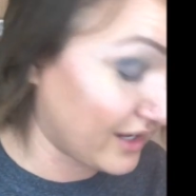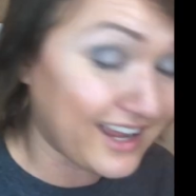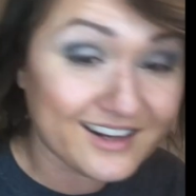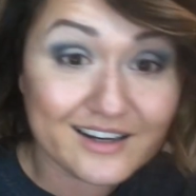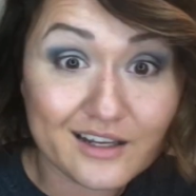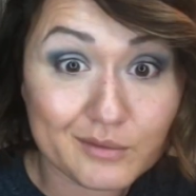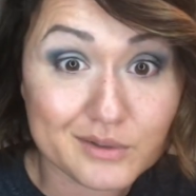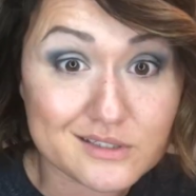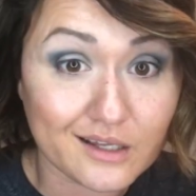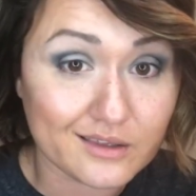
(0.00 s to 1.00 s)
if I had any in
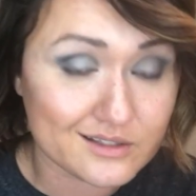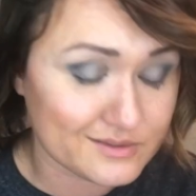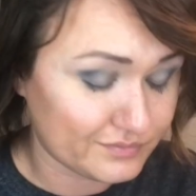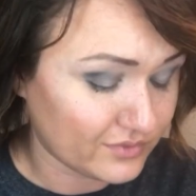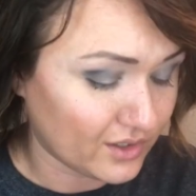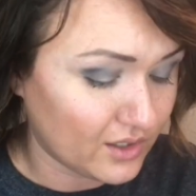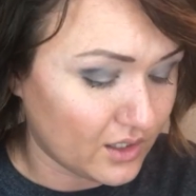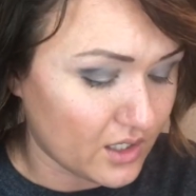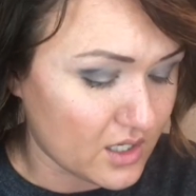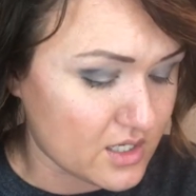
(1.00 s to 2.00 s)
my stylus,
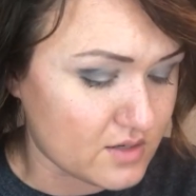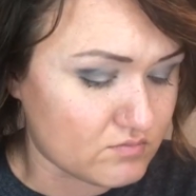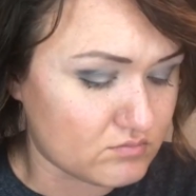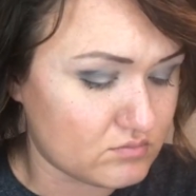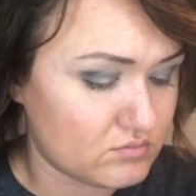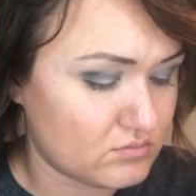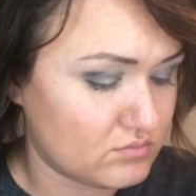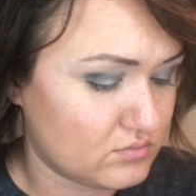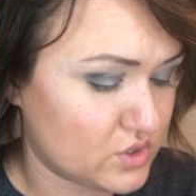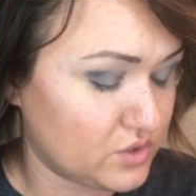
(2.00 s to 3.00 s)

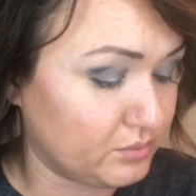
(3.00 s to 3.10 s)
to